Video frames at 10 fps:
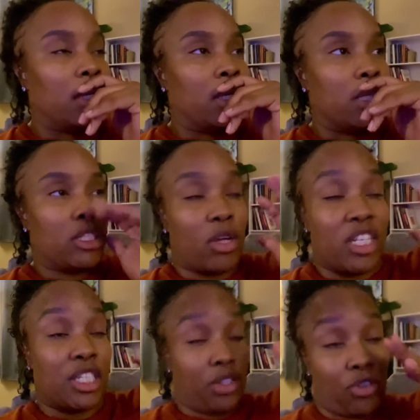And so I
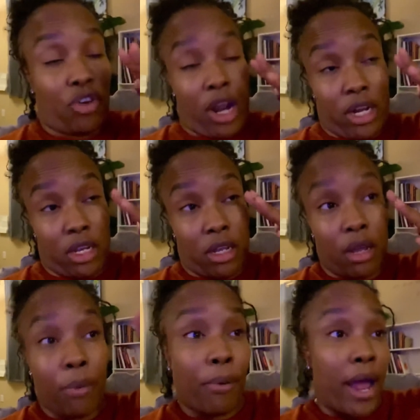still try to
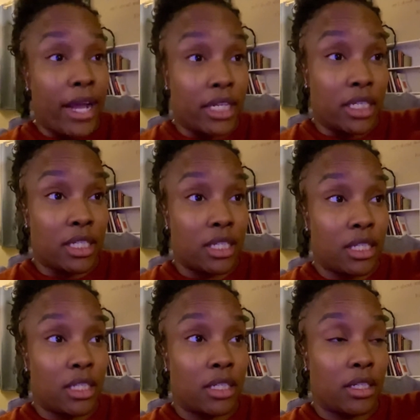
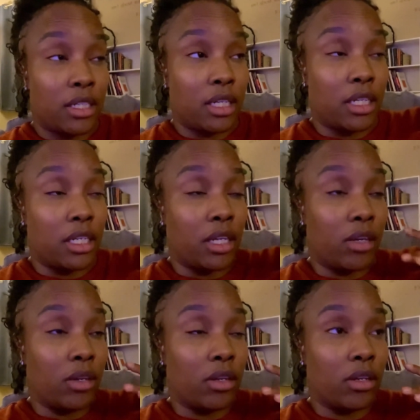practice. And
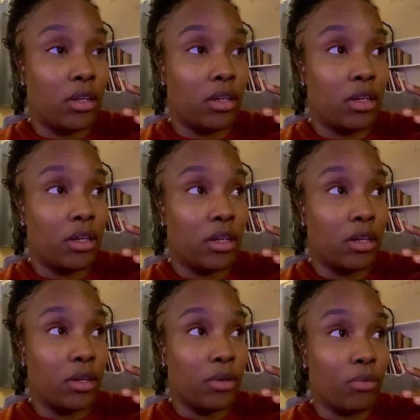then
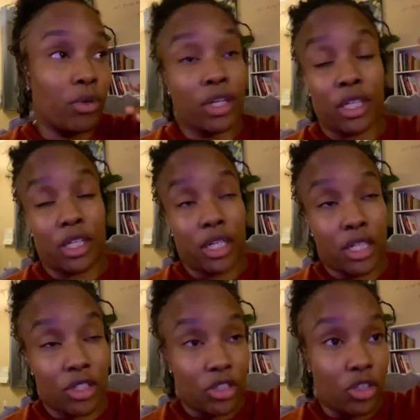one of the
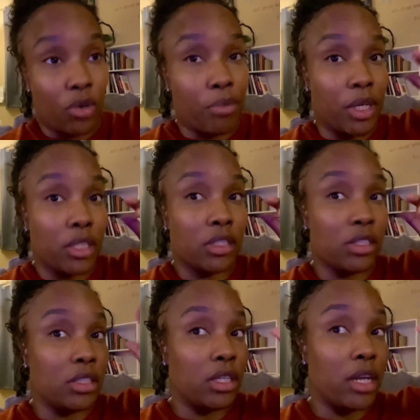dancers told me to
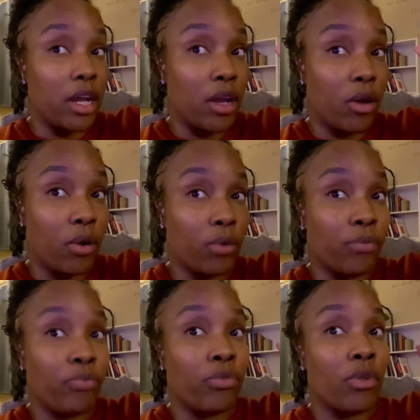just sit down
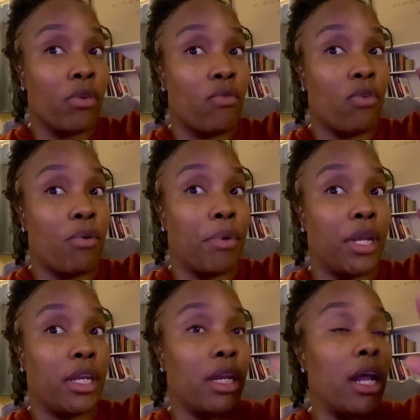for a
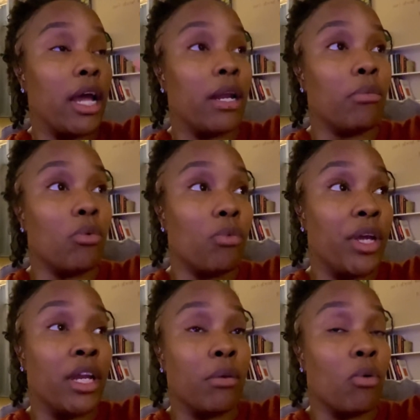minute. Then we
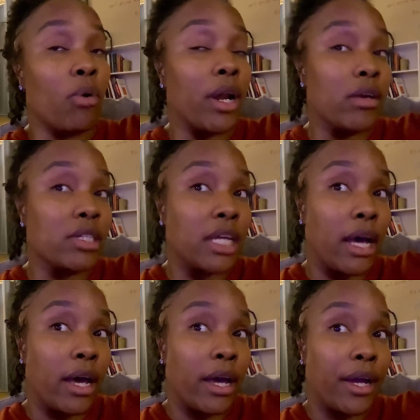end up going
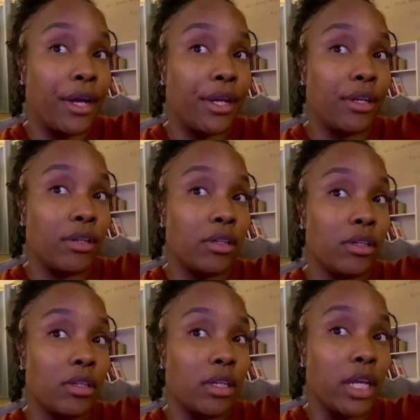outside,
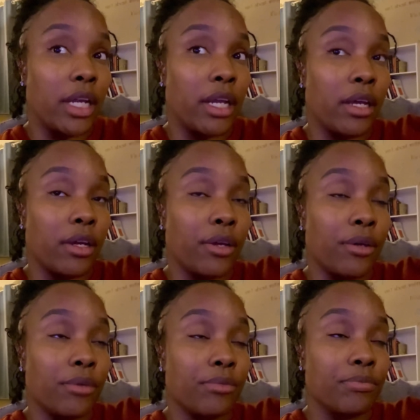letting the